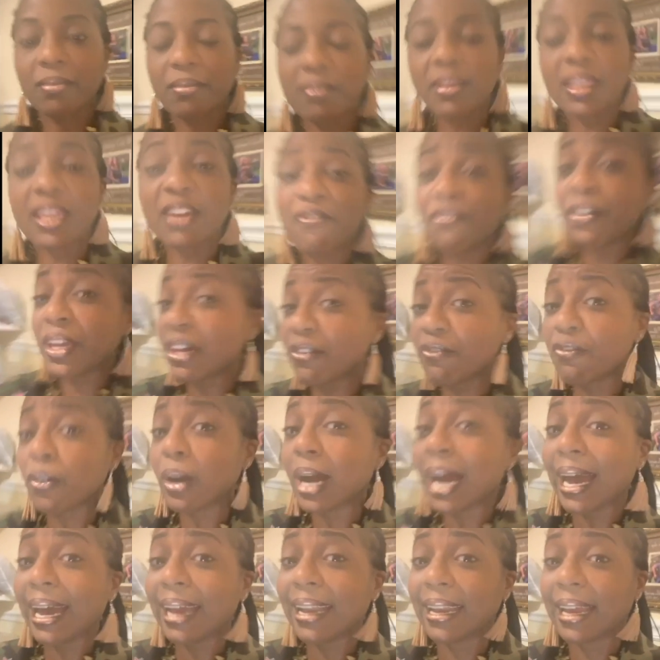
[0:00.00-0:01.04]
Fit
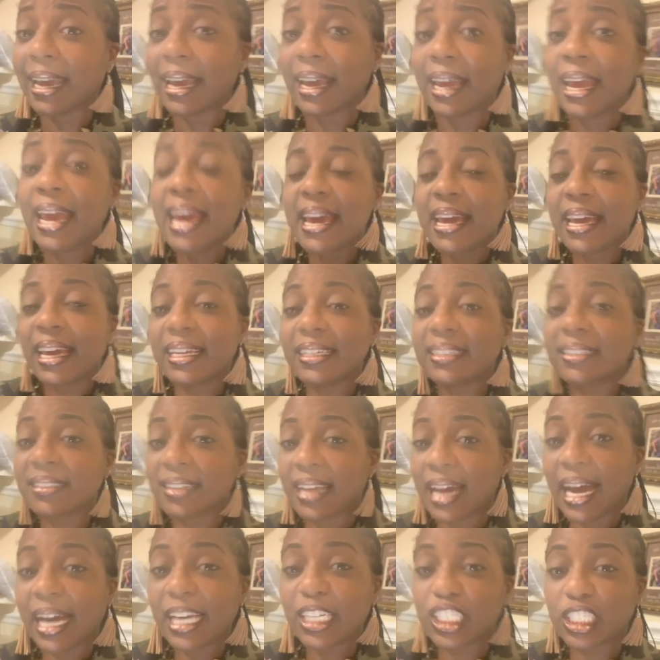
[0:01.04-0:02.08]
Friday is
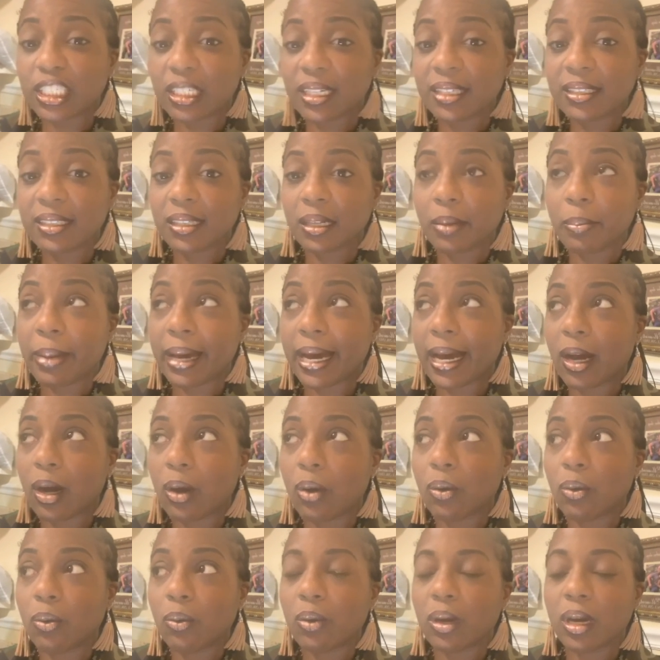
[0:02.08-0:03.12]
not just
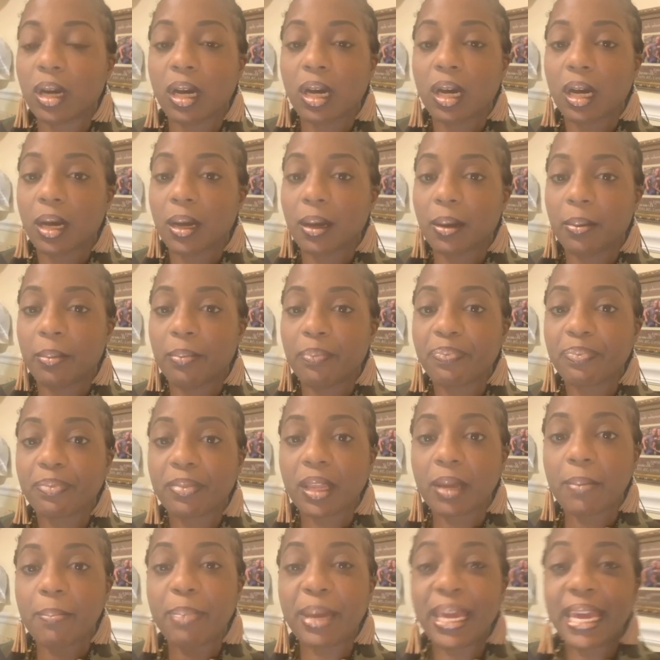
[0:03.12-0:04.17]
about um,
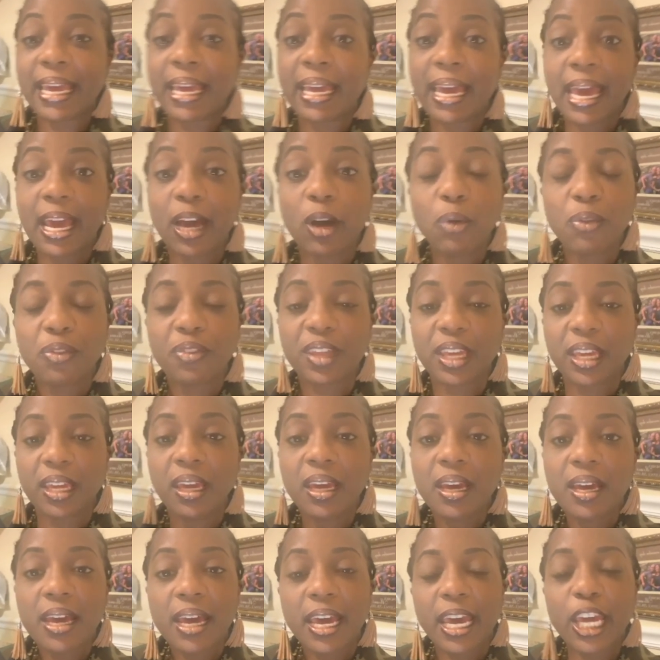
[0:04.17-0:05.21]
being healthy
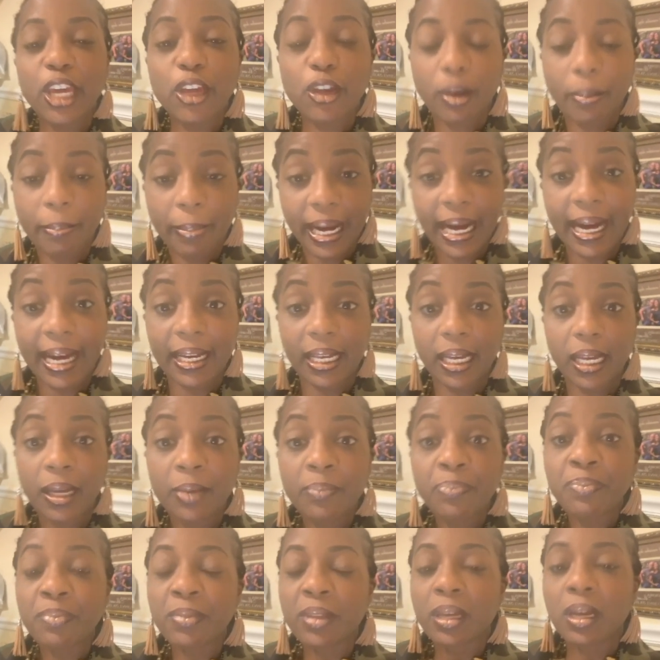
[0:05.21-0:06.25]
in your body
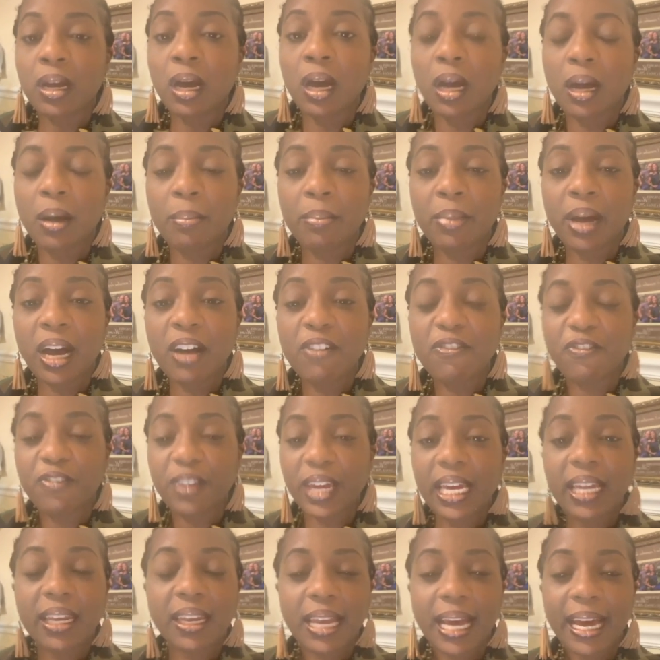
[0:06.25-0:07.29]
um, a
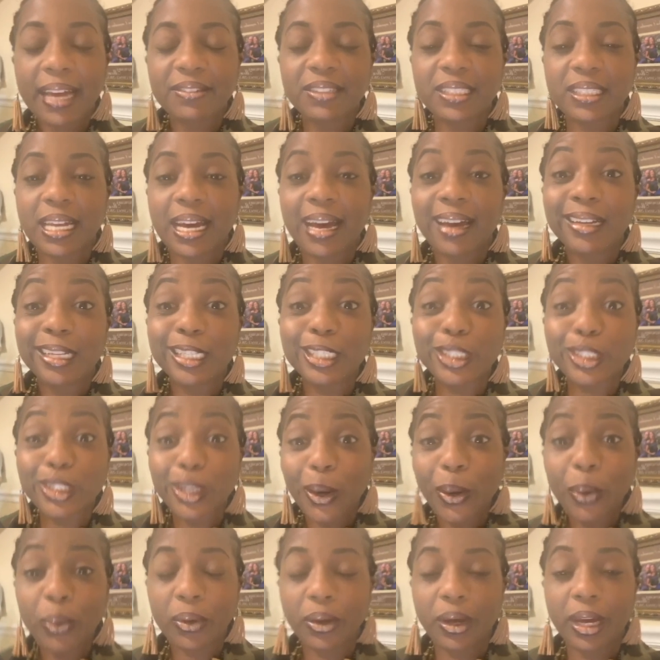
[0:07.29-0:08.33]
fit lifestyle is
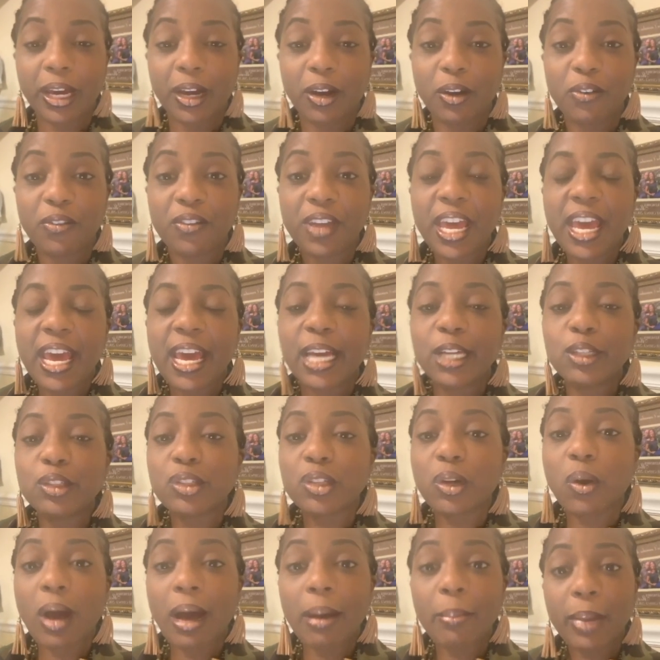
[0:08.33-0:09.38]
total health. And
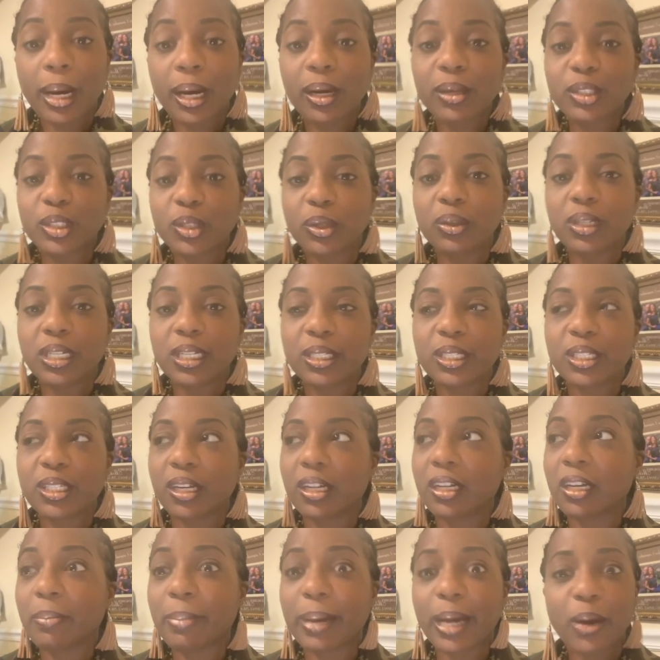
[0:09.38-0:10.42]
so I'm also
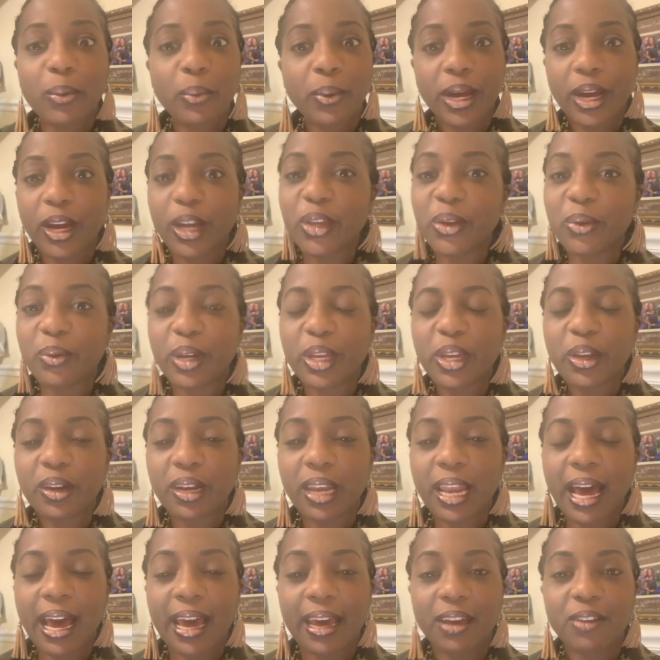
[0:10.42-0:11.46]
concerned about where are you in your
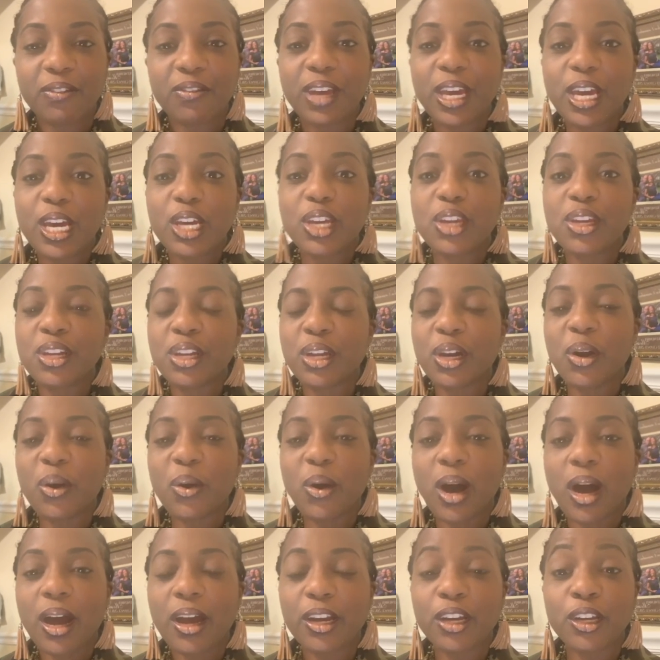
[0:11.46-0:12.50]
life? You know,
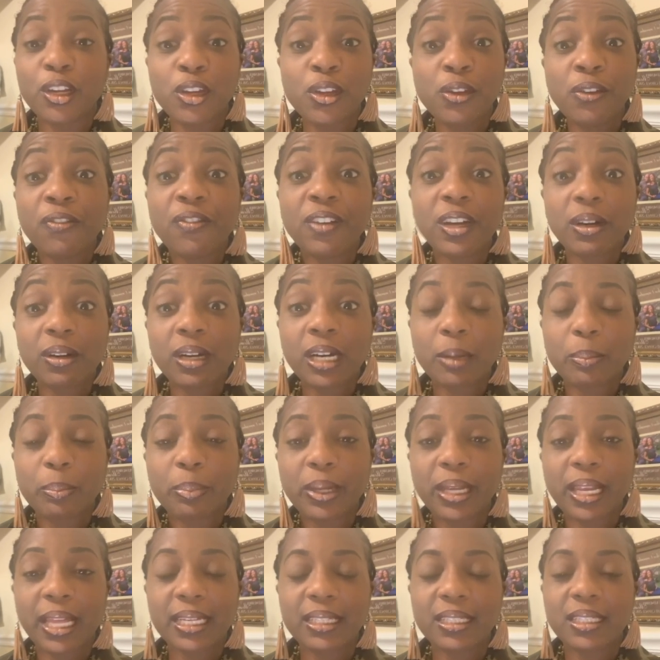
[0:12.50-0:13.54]
are do you feel
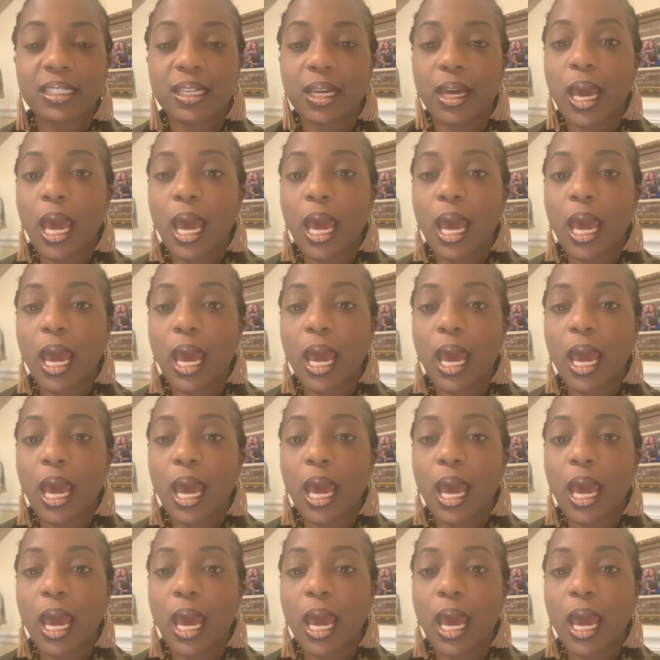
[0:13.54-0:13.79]
complacent?